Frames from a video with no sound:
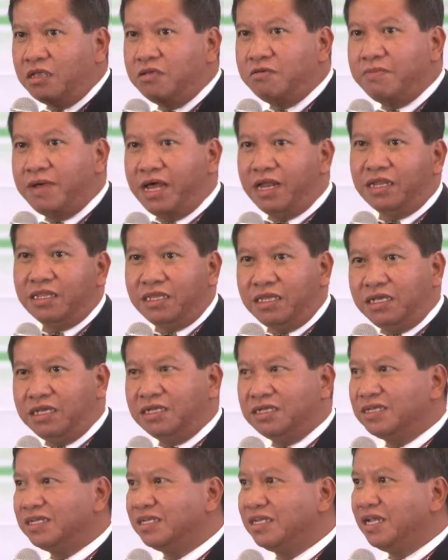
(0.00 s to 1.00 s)

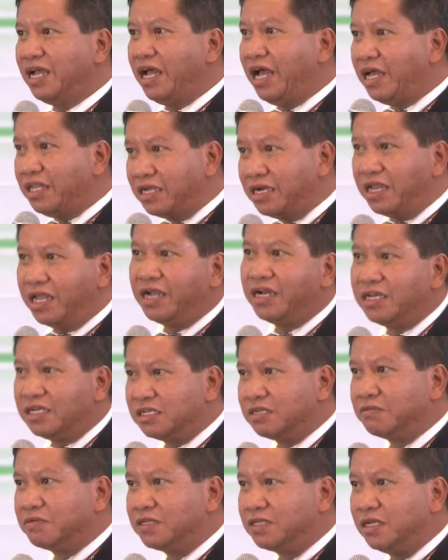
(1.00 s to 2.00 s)
humanities, other
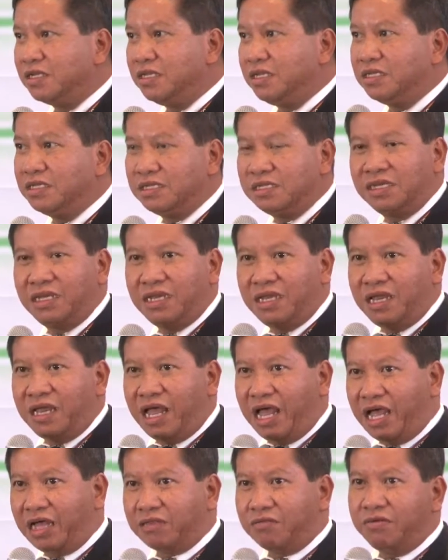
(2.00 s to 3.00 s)
areas of studies
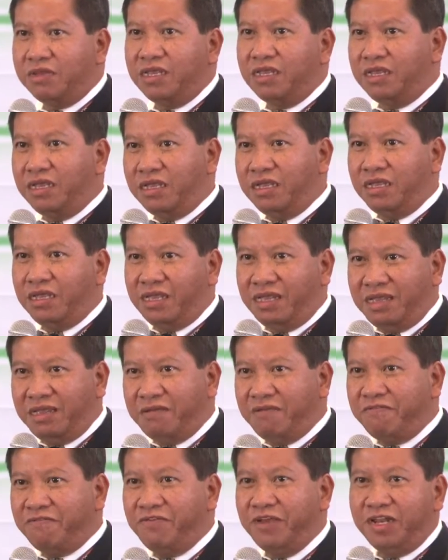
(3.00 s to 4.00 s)
actually
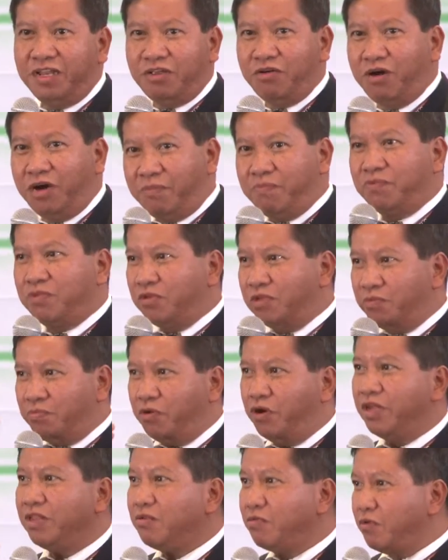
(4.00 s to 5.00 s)
fill you up to the
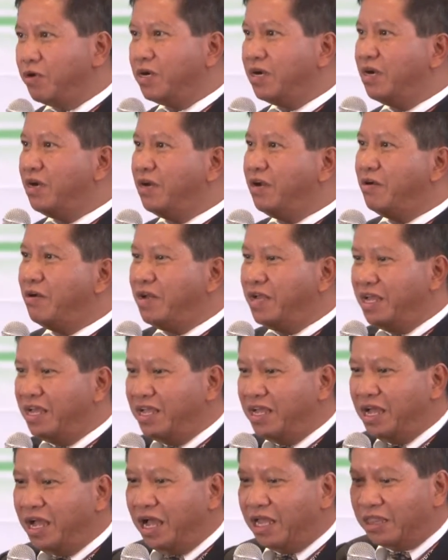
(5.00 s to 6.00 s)
point where,
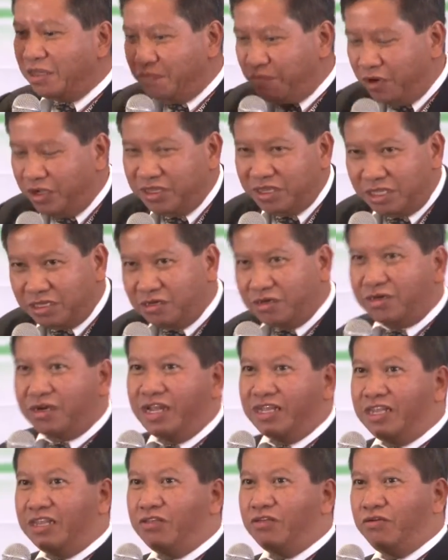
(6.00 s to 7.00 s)
at the point that you're
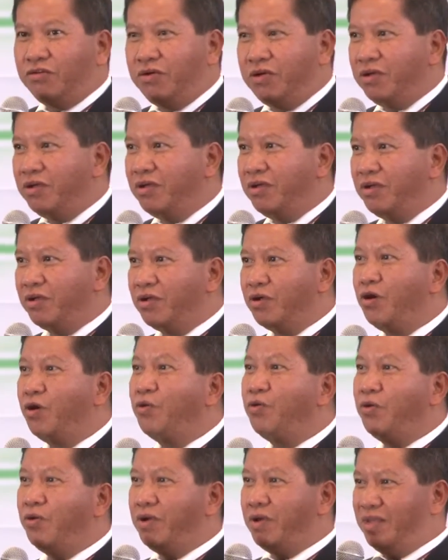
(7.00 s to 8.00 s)
ready to
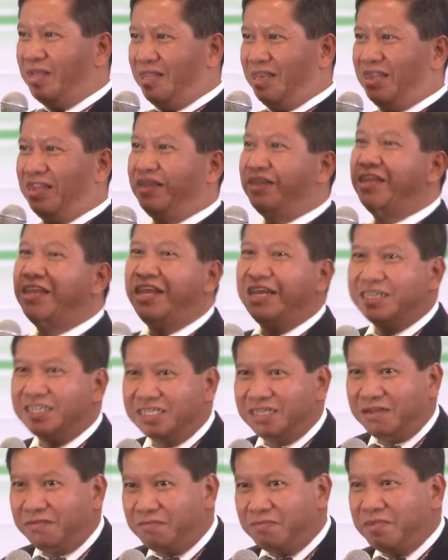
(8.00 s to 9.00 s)
go to the next
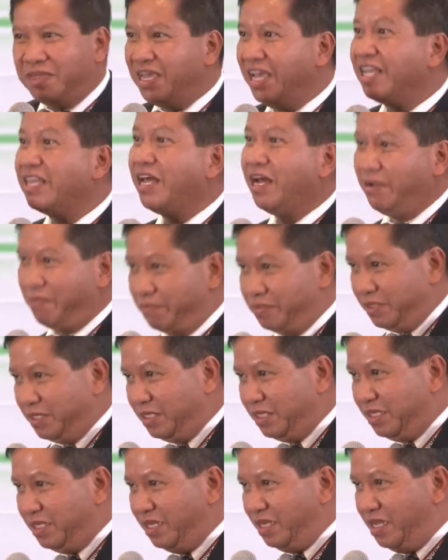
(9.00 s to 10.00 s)
step, it
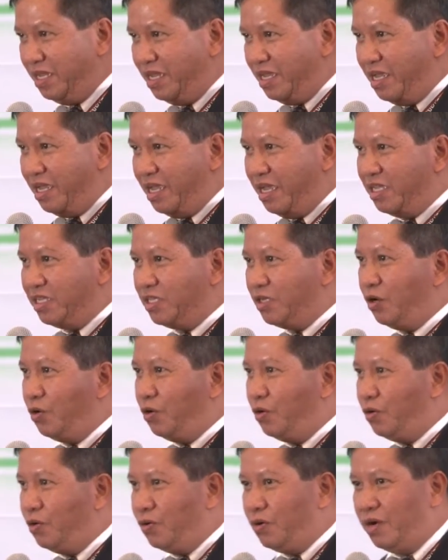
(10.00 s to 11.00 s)
helps.
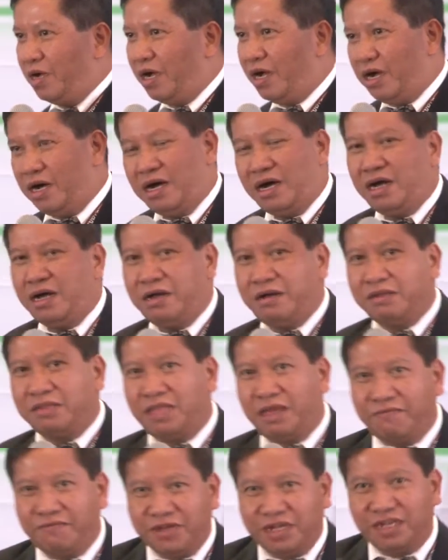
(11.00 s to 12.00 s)
So uh, uh,
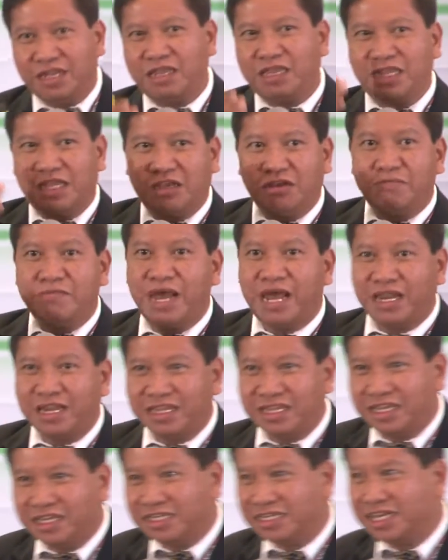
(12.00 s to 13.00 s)
definitely the
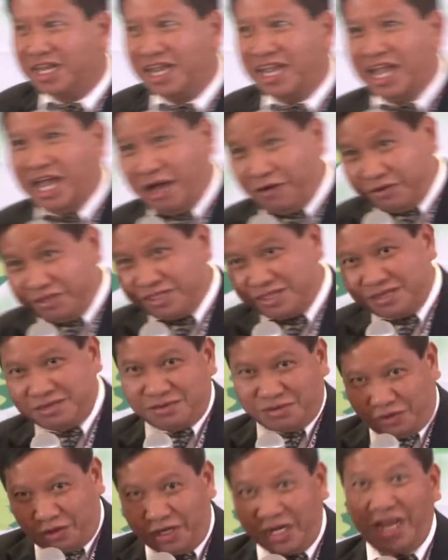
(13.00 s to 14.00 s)
humanities. I was
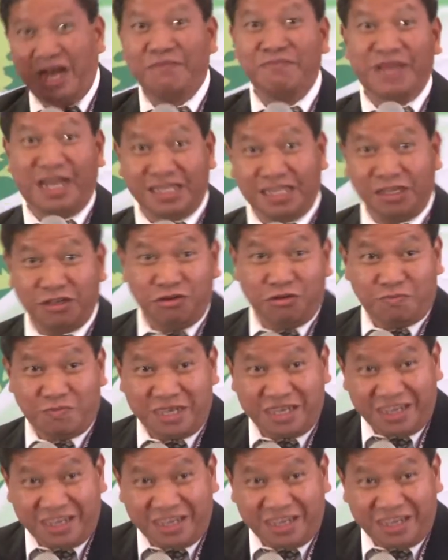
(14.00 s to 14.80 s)
sorry I'm not a UP